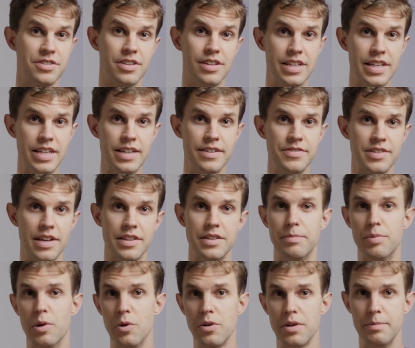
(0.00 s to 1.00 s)
the leaves and the
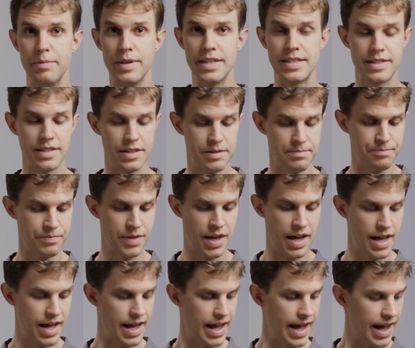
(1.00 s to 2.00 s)
broken bits in,
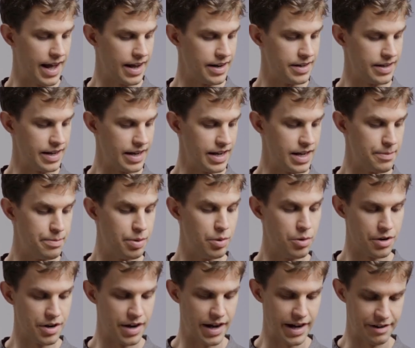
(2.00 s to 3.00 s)
and a
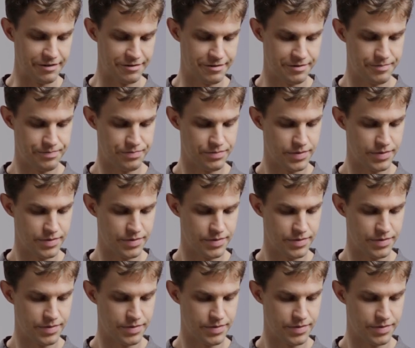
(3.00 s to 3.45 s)
pu'er knife.